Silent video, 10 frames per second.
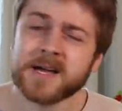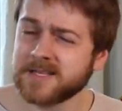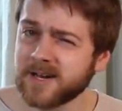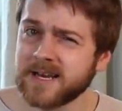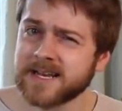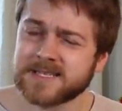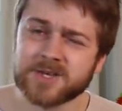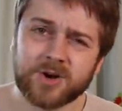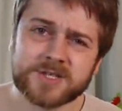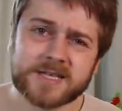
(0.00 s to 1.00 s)
Dialect
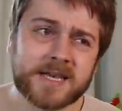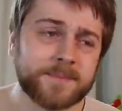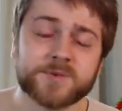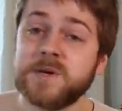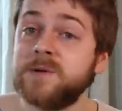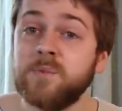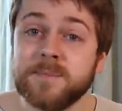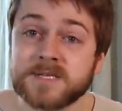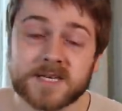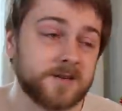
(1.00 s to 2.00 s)
can oscillate between
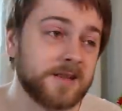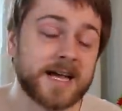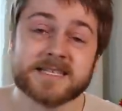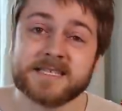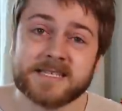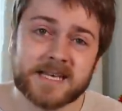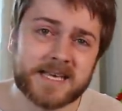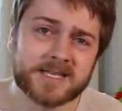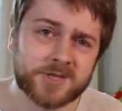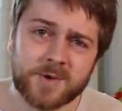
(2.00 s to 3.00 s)
whimsical and
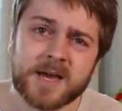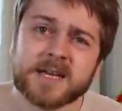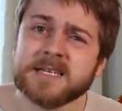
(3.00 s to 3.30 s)
silly to